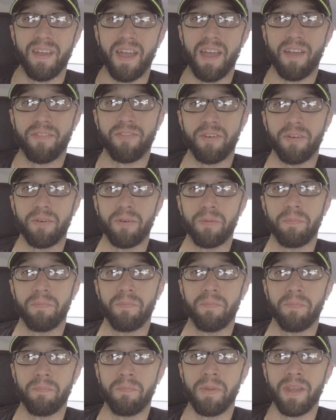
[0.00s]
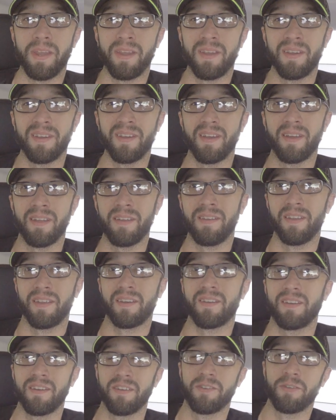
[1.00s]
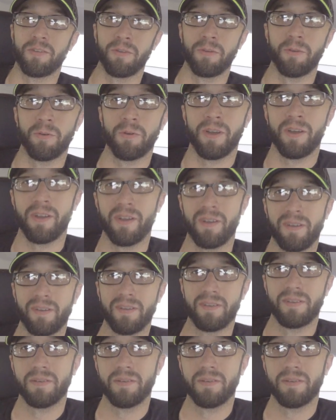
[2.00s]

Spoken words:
after being addicted to